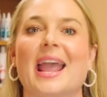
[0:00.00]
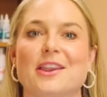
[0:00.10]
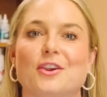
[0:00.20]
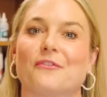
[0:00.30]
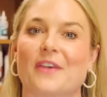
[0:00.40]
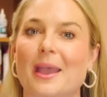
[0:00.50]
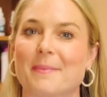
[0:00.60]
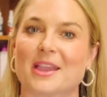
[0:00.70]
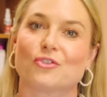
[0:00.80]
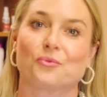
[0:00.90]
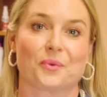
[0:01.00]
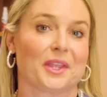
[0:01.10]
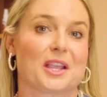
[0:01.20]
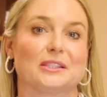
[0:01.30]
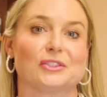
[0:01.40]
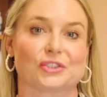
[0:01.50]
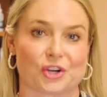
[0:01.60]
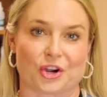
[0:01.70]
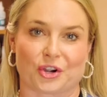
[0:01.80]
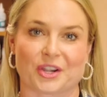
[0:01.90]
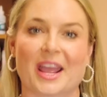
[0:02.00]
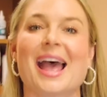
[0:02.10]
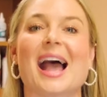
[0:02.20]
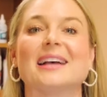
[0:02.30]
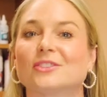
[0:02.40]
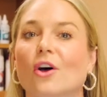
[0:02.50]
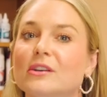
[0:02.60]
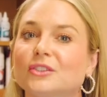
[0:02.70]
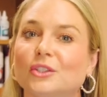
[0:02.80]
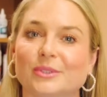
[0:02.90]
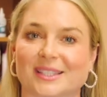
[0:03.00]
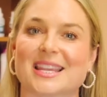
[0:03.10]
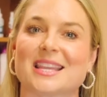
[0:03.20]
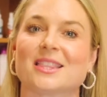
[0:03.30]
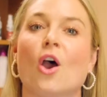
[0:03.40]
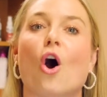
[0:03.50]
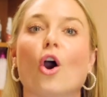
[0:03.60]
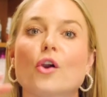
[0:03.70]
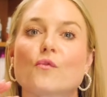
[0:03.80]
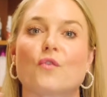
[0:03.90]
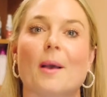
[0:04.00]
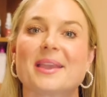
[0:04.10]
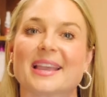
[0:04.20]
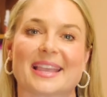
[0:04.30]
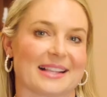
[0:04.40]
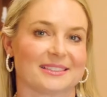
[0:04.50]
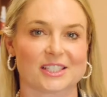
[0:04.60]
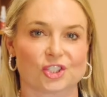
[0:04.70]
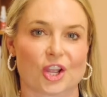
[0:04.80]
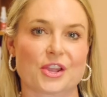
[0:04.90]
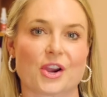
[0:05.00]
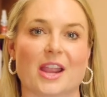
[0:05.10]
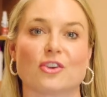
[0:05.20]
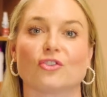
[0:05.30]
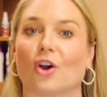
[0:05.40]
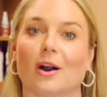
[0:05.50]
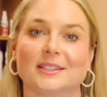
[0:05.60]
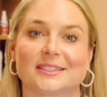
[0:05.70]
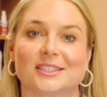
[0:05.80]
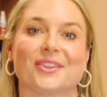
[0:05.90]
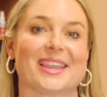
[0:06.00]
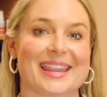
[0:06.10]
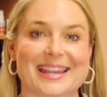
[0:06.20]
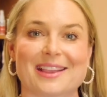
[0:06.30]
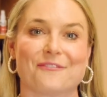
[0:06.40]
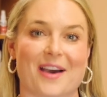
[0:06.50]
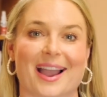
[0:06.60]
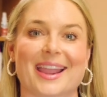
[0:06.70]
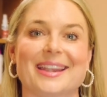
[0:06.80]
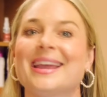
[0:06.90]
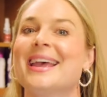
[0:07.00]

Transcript: and your vet made you really concerned. As long as those teeth aren't rubbing against each other and your dog is still eating fine,